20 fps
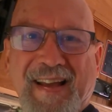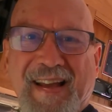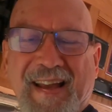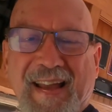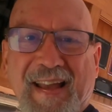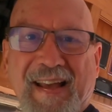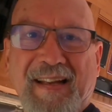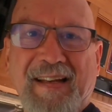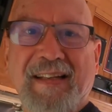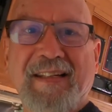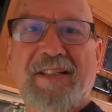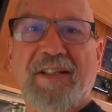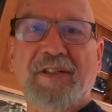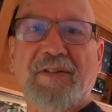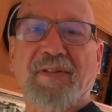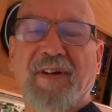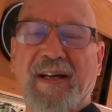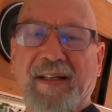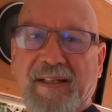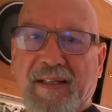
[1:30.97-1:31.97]
And it just
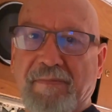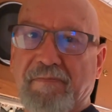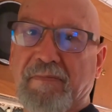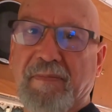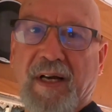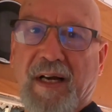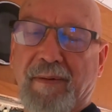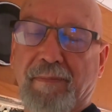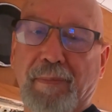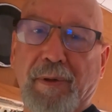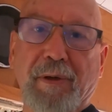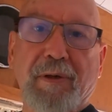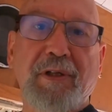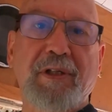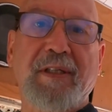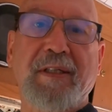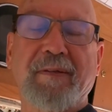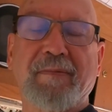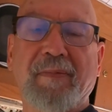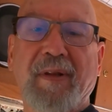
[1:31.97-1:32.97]
finally
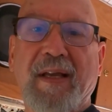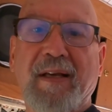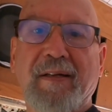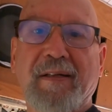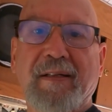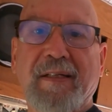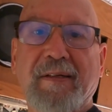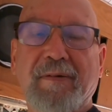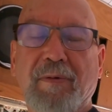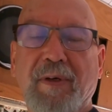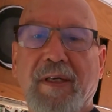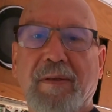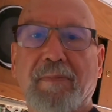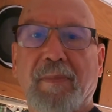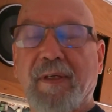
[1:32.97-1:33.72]
burst and went.